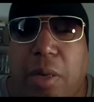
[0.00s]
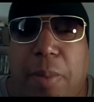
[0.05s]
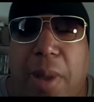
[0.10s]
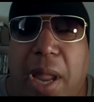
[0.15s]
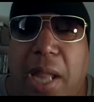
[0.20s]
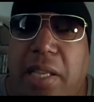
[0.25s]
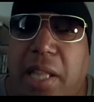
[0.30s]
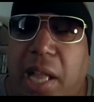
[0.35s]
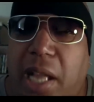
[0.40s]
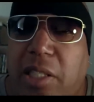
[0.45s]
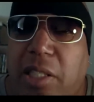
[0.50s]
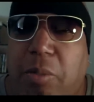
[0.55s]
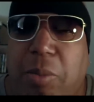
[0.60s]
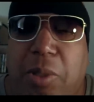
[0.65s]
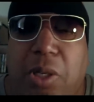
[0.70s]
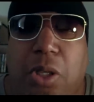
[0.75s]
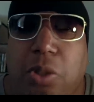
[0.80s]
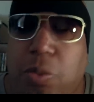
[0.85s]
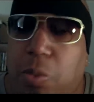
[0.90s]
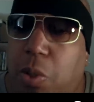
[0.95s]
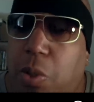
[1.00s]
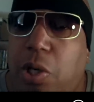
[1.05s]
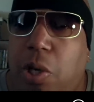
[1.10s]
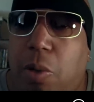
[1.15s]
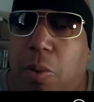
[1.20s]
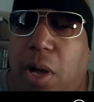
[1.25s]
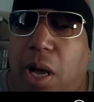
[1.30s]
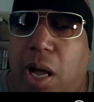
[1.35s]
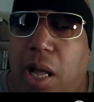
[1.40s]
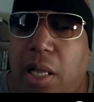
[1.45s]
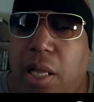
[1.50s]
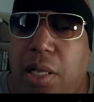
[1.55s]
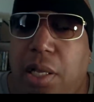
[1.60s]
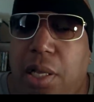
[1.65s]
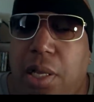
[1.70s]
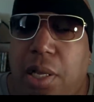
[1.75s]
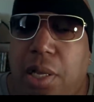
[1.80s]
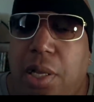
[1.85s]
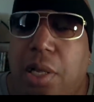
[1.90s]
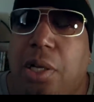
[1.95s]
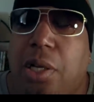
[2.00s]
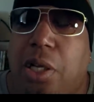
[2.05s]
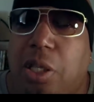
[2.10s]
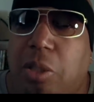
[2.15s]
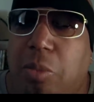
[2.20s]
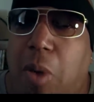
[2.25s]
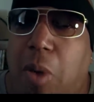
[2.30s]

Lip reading: to pay attention because you wanna know why? Because